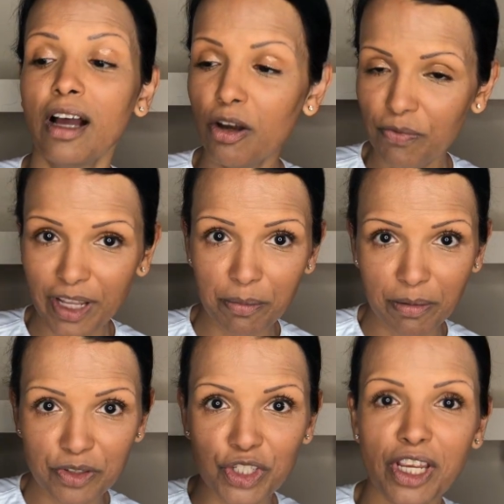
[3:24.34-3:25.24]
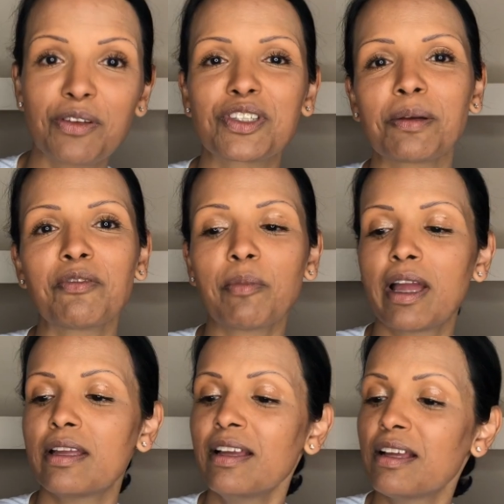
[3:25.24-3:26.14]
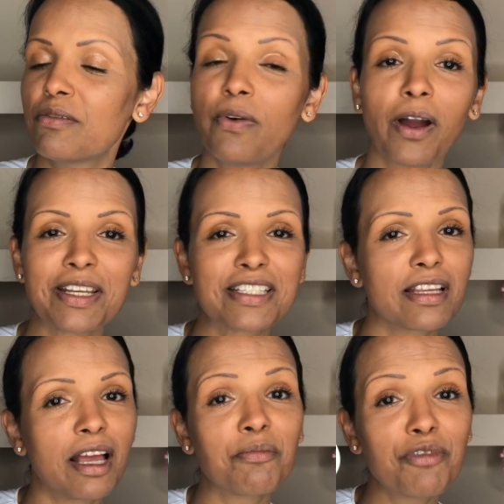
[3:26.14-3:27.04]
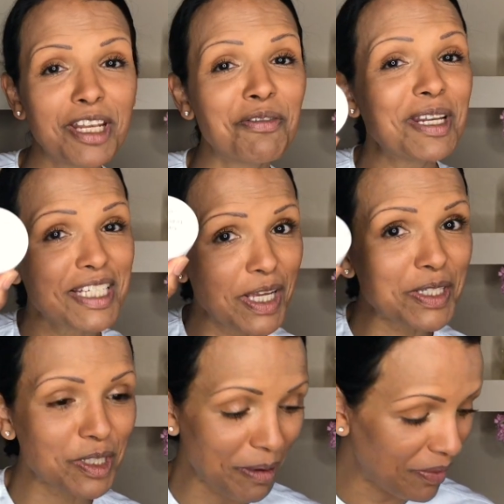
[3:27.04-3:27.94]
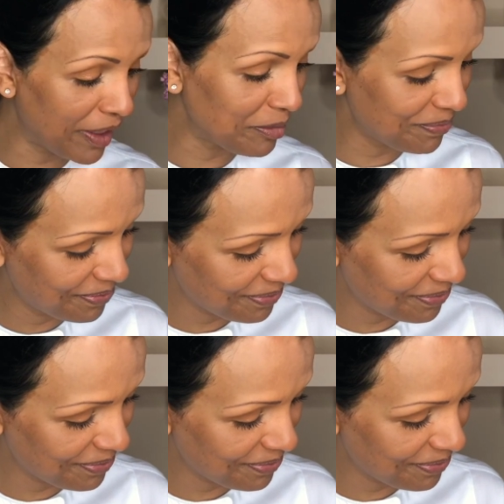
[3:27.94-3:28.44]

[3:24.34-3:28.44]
hopefully I'll be able to show you some of my finds. I'm really, really excited about that.